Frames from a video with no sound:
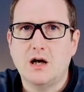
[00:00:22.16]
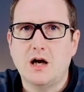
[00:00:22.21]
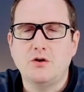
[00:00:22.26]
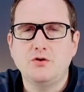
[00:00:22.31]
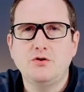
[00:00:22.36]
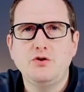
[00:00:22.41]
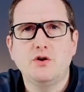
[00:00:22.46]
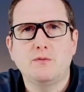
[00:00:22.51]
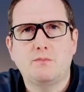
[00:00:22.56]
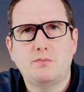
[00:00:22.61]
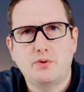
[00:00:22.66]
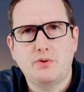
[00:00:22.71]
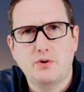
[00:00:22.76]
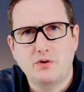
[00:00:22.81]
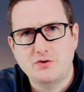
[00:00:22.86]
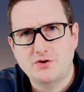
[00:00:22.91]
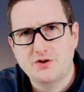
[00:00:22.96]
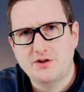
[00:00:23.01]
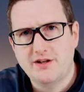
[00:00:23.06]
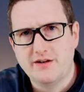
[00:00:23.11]
do you
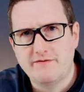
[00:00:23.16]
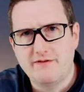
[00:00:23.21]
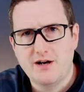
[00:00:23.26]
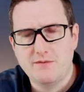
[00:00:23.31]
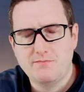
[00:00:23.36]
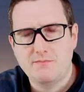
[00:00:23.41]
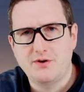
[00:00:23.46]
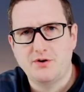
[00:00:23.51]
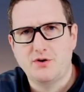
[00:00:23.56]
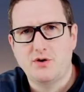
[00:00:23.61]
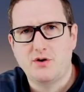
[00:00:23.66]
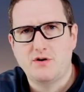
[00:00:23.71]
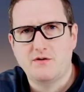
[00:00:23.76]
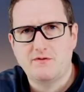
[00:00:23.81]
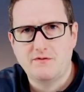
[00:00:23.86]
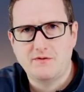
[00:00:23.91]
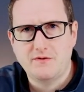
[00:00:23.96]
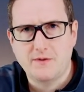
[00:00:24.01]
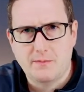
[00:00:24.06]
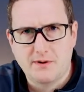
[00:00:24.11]
approach development
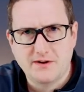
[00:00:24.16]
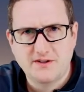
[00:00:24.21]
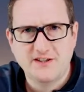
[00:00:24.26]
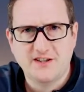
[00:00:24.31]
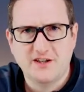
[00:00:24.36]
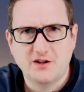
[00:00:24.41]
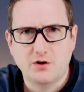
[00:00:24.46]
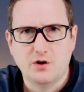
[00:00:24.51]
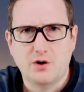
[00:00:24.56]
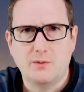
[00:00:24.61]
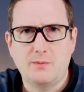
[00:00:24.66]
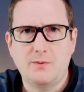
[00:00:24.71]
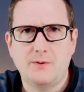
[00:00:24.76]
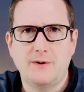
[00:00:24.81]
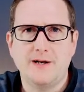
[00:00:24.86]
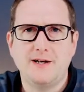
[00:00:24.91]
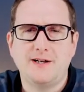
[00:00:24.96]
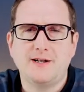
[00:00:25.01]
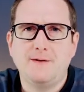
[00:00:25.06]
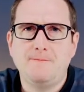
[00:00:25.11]
of the particular
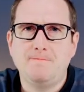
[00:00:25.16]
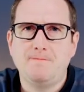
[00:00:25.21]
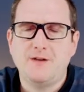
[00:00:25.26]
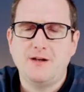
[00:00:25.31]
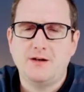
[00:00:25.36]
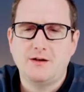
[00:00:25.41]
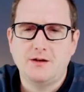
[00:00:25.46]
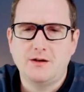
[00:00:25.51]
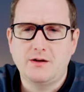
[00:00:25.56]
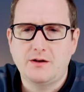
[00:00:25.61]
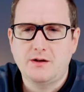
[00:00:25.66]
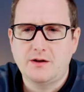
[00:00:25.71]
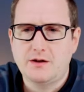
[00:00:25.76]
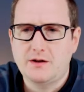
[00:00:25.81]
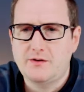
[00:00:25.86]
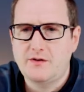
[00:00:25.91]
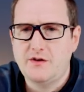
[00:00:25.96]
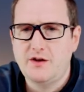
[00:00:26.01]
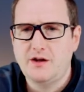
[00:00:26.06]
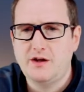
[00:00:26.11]
operator, and
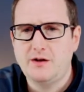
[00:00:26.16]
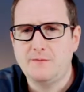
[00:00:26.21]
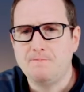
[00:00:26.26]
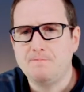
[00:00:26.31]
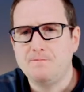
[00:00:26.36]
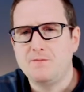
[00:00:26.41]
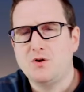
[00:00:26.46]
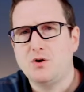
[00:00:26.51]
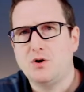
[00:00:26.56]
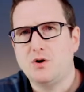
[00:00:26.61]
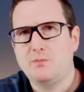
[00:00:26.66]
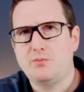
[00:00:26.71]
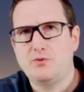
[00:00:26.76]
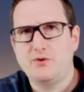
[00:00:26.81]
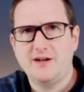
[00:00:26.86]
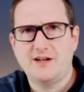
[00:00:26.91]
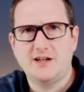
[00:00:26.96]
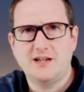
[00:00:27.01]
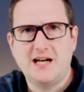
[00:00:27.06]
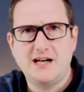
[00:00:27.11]
the
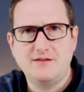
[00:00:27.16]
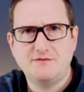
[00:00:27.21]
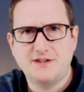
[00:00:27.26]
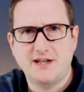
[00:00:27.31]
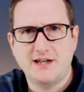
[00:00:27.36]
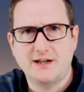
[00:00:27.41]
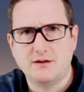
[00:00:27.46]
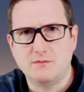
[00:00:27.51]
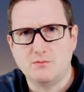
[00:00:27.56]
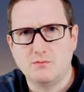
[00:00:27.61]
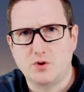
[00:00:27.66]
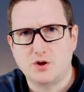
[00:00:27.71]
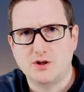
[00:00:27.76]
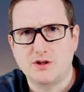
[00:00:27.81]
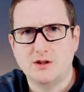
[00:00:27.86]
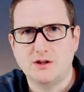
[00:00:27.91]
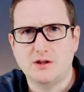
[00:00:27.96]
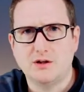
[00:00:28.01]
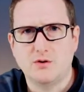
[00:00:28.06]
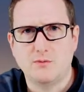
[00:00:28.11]
operator lifecycle
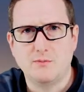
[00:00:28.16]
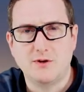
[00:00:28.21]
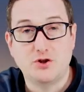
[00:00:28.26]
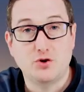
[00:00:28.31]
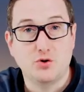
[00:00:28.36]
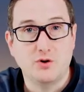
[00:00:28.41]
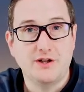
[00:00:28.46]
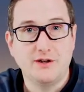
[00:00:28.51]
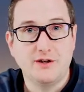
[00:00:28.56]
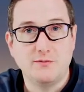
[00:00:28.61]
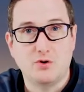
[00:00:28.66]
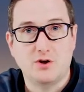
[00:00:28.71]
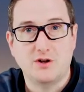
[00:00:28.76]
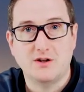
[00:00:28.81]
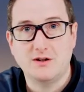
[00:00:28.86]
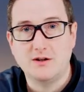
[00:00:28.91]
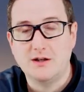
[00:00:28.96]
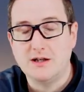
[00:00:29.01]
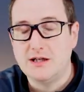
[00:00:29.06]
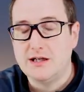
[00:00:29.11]
model or maturity
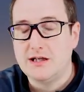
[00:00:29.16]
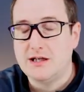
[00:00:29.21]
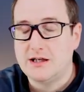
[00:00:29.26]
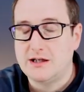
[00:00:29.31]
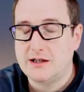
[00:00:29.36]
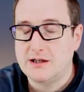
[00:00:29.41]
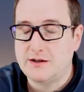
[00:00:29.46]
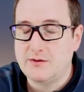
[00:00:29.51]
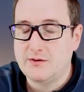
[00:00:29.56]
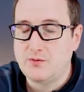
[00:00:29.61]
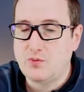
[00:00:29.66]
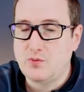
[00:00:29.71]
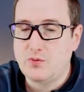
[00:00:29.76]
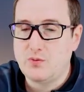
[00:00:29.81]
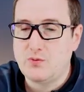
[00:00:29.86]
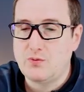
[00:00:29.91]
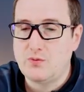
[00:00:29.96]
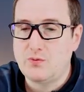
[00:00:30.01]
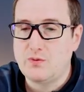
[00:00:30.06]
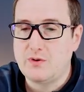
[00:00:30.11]
model
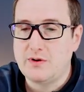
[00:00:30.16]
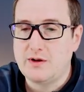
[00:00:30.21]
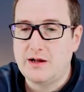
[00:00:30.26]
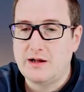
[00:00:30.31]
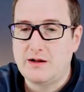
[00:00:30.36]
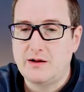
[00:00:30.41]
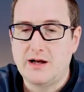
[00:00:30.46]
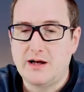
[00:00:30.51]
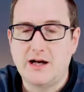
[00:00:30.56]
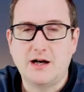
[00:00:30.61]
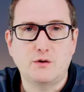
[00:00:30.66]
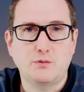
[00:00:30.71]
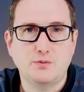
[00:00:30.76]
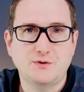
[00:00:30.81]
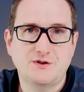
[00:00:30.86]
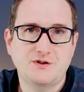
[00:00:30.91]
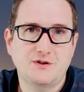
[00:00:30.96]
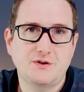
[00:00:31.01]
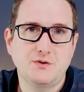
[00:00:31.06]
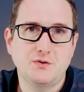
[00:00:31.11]

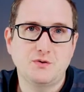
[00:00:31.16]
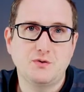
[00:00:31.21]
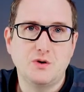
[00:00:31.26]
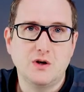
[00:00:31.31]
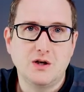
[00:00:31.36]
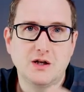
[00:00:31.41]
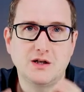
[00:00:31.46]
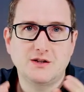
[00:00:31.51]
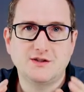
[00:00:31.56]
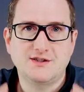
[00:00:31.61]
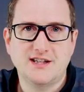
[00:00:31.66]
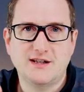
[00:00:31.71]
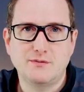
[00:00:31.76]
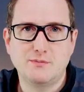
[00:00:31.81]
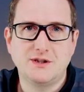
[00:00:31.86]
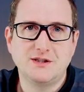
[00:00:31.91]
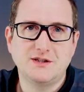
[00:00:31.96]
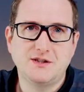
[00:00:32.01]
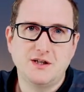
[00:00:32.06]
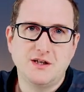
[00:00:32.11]
helps to
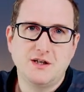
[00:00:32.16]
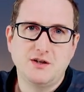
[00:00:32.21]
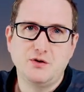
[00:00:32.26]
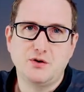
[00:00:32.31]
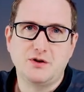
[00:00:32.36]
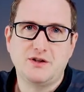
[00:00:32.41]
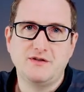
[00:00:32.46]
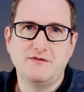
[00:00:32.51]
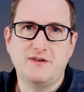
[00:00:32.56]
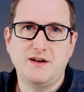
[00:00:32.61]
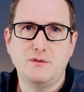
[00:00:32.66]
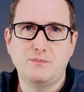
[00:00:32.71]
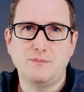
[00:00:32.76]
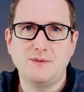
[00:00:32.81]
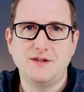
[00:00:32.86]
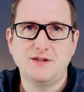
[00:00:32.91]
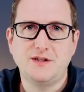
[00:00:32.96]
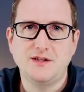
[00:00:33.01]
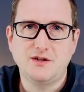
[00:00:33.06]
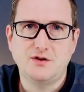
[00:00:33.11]
segment your
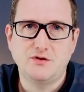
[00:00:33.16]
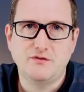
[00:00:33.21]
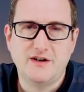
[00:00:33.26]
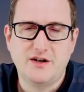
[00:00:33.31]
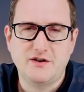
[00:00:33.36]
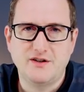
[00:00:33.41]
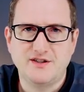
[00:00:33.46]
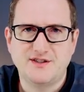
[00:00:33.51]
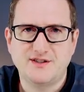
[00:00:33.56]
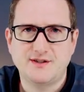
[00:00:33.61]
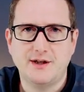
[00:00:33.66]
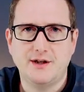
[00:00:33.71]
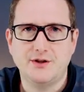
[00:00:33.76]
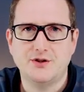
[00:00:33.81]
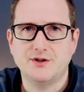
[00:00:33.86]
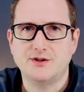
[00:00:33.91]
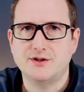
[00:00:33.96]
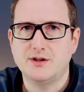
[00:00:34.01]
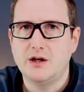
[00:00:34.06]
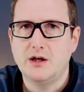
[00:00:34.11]
development into various
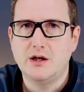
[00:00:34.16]
stages.